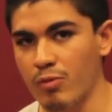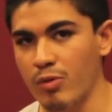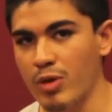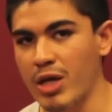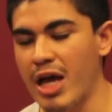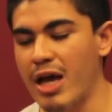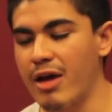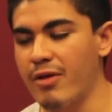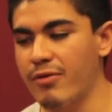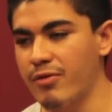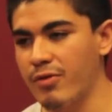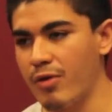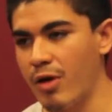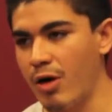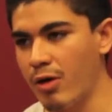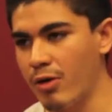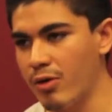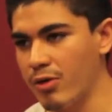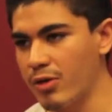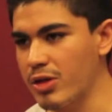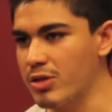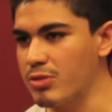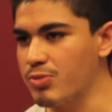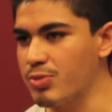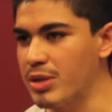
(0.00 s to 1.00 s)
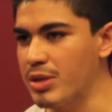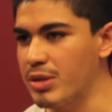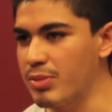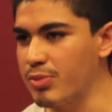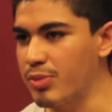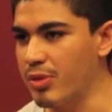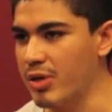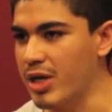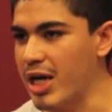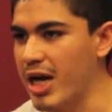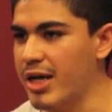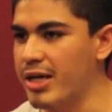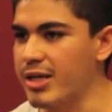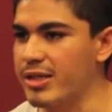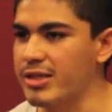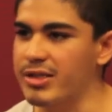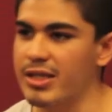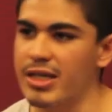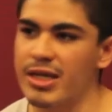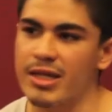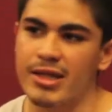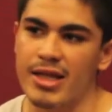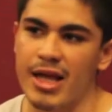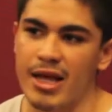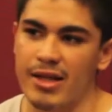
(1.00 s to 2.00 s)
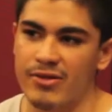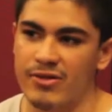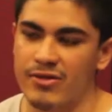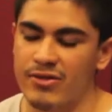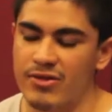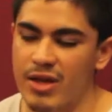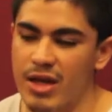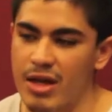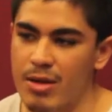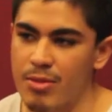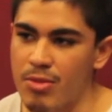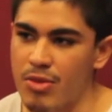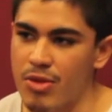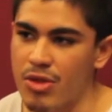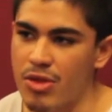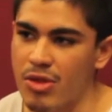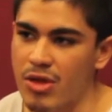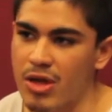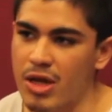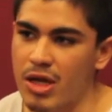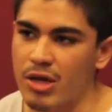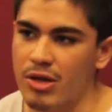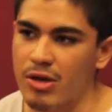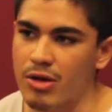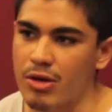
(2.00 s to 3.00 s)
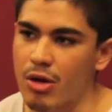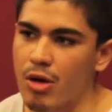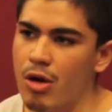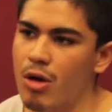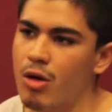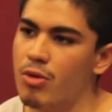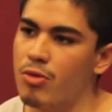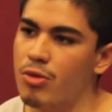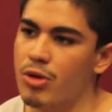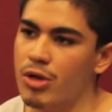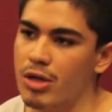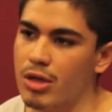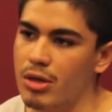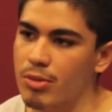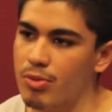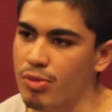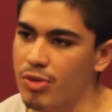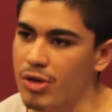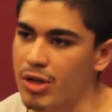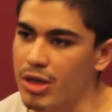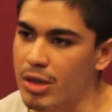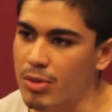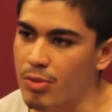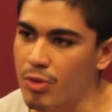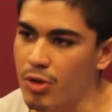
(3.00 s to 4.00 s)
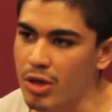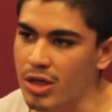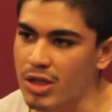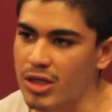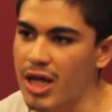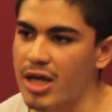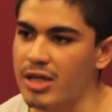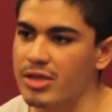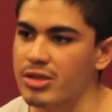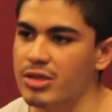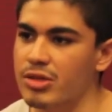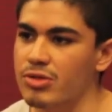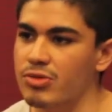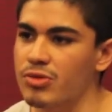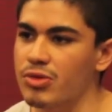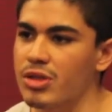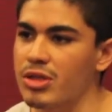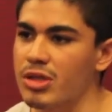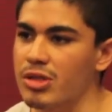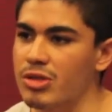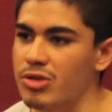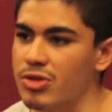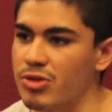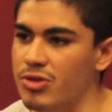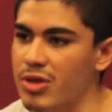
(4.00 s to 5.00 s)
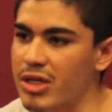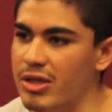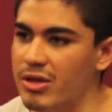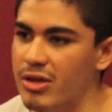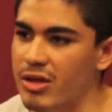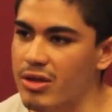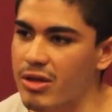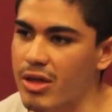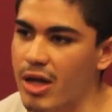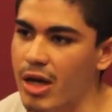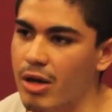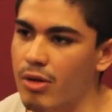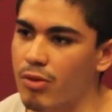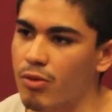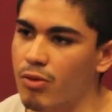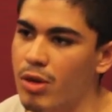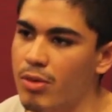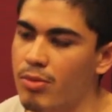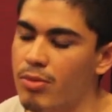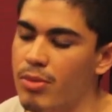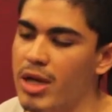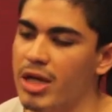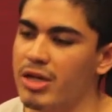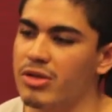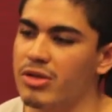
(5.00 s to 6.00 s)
we have all these people kind of saying that same thing, we're going to bring in more classes, we're going to strengthen that. What